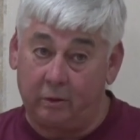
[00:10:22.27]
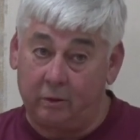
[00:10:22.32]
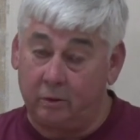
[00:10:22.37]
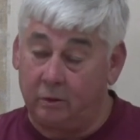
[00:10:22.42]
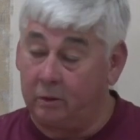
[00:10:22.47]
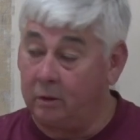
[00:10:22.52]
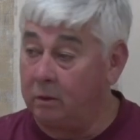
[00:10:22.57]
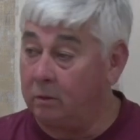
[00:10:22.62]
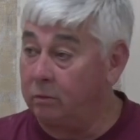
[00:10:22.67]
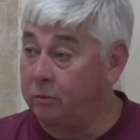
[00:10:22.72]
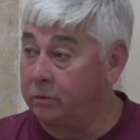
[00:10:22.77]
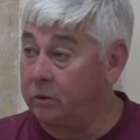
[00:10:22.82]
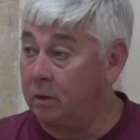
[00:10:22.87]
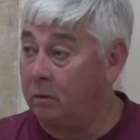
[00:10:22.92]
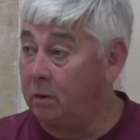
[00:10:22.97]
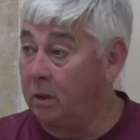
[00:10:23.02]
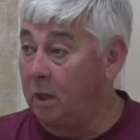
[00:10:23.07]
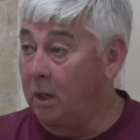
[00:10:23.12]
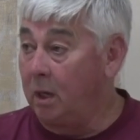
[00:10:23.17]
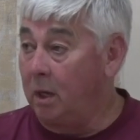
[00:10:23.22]
Right.
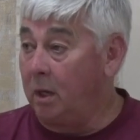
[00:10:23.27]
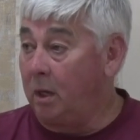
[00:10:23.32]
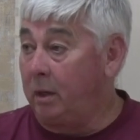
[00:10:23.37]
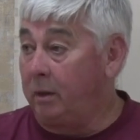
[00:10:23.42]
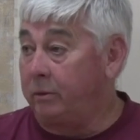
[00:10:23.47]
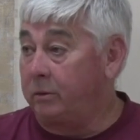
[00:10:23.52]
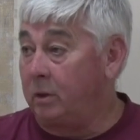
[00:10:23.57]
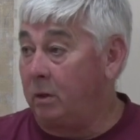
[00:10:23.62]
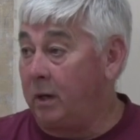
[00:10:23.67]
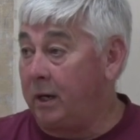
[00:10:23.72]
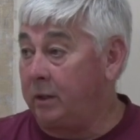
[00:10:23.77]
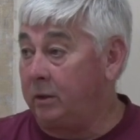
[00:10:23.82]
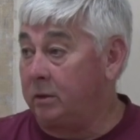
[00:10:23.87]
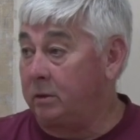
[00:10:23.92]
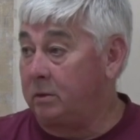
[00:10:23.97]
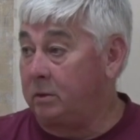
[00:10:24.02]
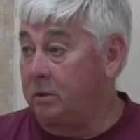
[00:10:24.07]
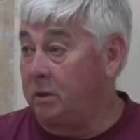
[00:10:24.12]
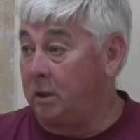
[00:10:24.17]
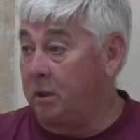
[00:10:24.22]
So, so I
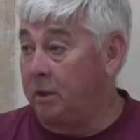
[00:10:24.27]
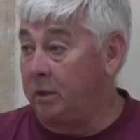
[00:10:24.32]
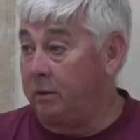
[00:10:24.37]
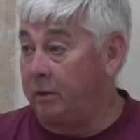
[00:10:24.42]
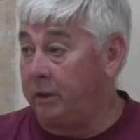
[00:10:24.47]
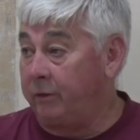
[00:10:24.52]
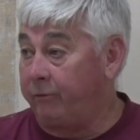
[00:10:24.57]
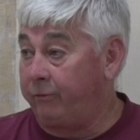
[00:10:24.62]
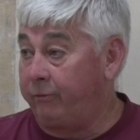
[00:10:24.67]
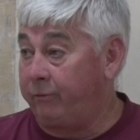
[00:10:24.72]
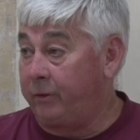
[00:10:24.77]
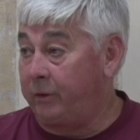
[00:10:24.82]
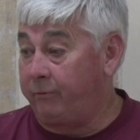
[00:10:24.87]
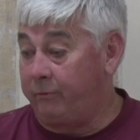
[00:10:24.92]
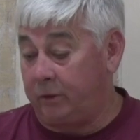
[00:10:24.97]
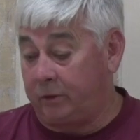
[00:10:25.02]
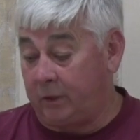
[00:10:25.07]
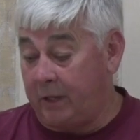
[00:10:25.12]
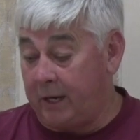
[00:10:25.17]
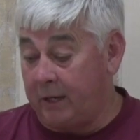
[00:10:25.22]
just, uh, if, if
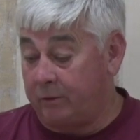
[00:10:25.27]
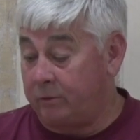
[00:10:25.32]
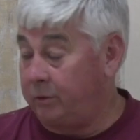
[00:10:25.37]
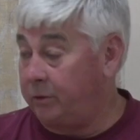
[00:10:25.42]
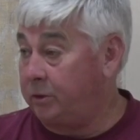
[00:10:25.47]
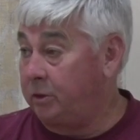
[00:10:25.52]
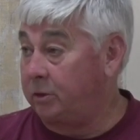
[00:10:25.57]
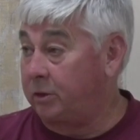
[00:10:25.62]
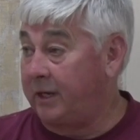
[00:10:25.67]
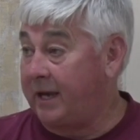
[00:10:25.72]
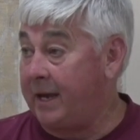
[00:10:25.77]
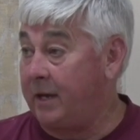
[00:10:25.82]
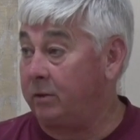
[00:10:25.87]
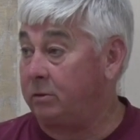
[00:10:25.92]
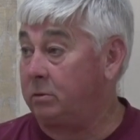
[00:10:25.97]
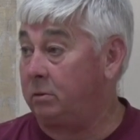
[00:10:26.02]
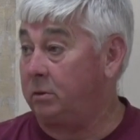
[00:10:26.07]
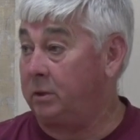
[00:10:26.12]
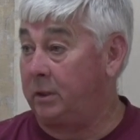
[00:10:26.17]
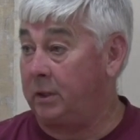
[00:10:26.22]
it's canceled, it's just
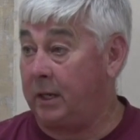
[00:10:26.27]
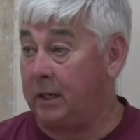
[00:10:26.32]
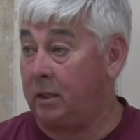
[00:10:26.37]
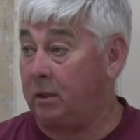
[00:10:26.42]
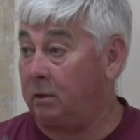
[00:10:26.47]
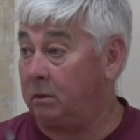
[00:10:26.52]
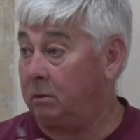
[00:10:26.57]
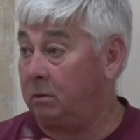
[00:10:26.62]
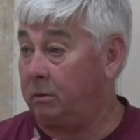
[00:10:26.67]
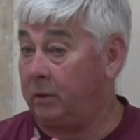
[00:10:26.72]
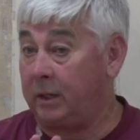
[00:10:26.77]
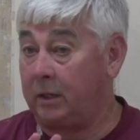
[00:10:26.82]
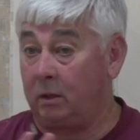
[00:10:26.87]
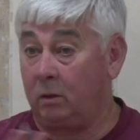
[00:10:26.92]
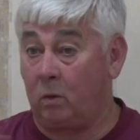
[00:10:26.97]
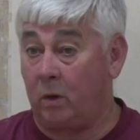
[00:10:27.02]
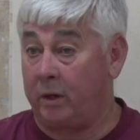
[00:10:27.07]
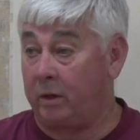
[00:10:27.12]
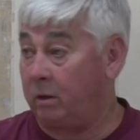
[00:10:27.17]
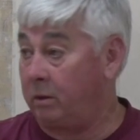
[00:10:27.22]
canceled and they can, they can
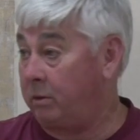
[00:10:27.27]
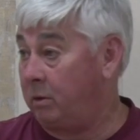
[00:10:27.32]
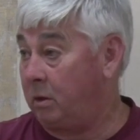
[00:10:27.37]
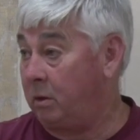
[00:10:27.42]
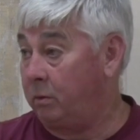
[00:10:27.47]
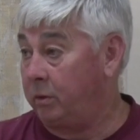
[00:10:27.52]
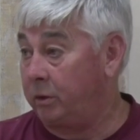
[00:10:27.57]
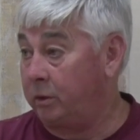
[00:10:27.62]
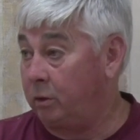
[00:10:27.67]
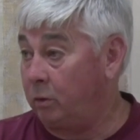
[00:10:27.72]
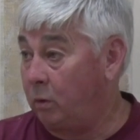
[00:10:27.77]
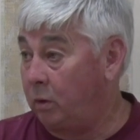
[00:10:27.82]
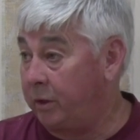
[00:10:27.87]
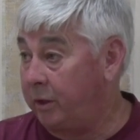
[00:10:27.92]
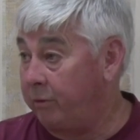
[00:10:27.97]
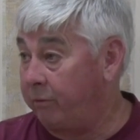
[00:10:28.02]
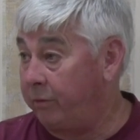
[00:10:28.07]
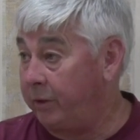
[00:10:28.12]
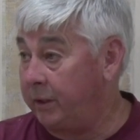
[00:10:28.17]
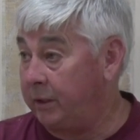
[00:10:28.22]
go out on their own and do
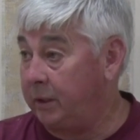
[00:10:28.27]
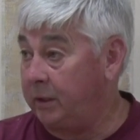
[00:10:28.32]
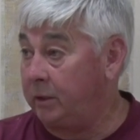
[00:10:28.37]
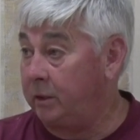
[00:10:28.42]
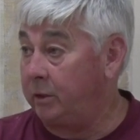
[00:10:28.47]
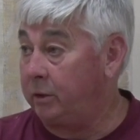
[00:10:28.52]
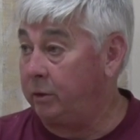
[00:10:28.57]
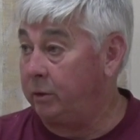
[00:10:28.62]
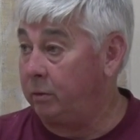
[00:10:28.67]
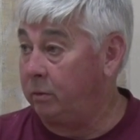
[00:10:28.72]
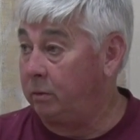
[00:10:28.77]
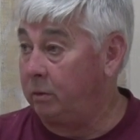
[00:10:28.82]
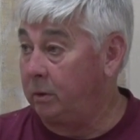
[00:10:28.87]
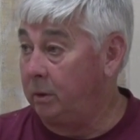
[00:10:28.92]
whatever they need to do.